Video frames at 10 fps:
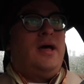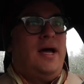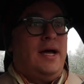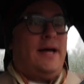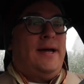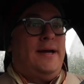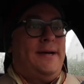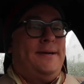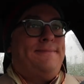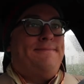
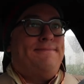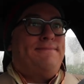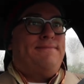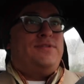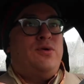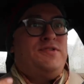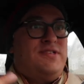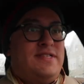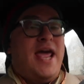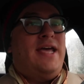Um, so it's
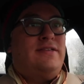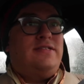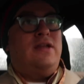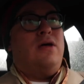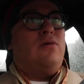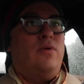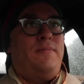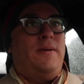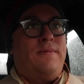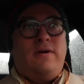just nice, you know, when
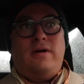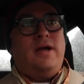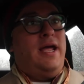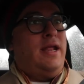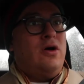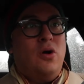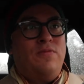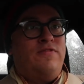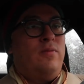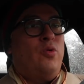people are heading
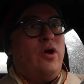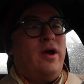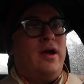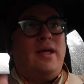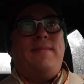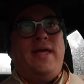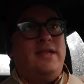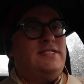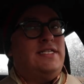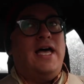home from work, I'm
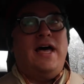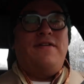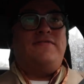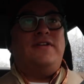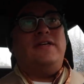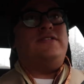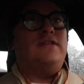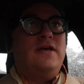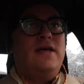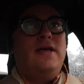heading to the office,
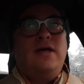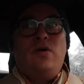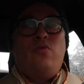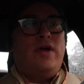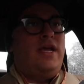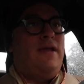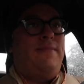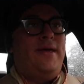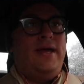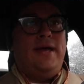working a
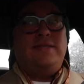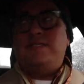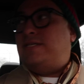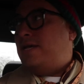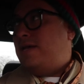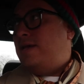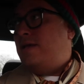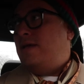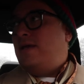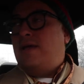bit,
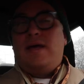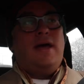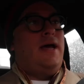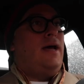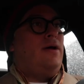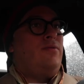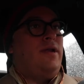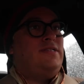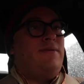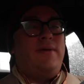uh,
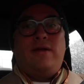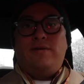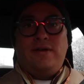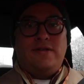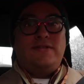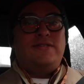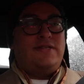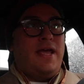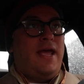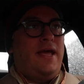running some
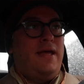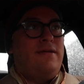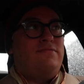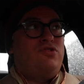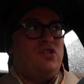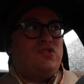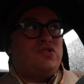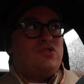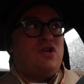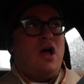errands, and
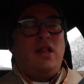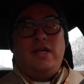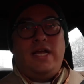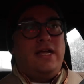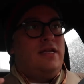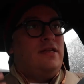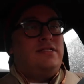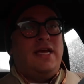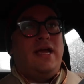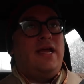just calling it a
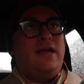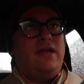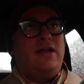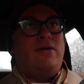day. You